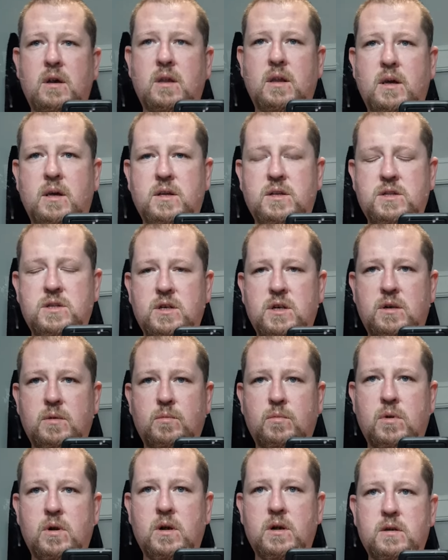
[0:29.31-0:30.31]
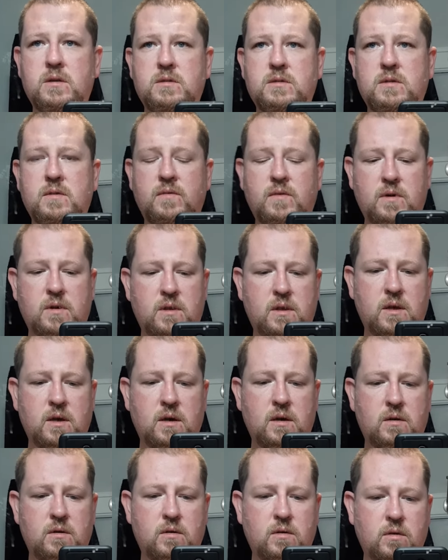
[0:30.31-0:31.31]
like chicken breast, stuff like
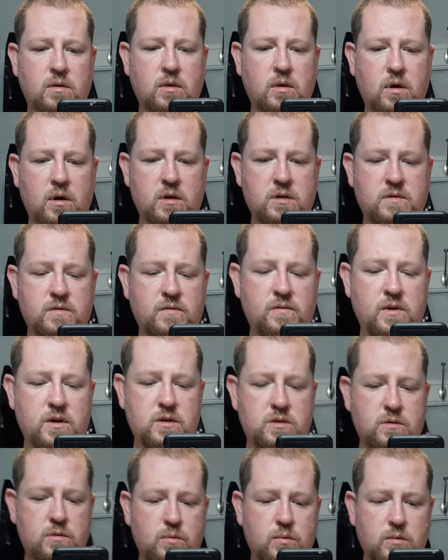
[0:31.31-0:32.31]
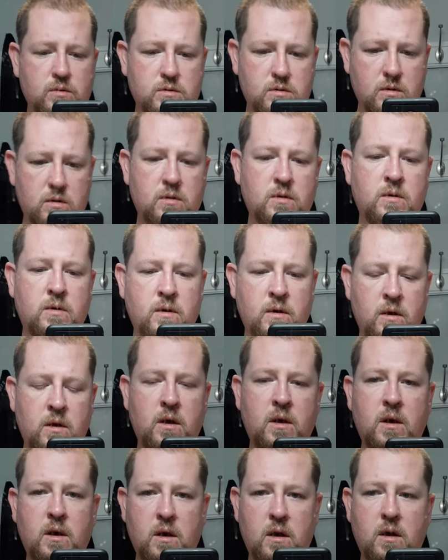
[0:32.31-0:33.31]
that, or lots of vegetables.
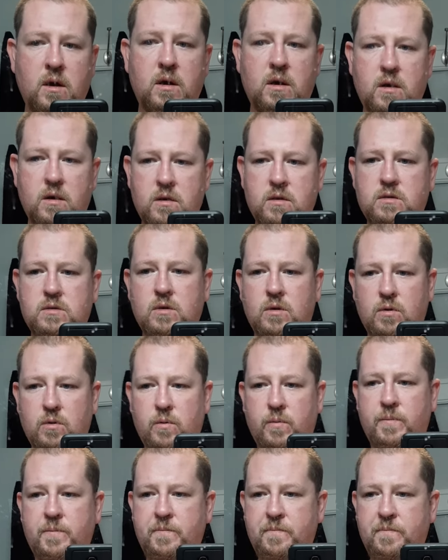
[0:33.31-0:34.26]
So,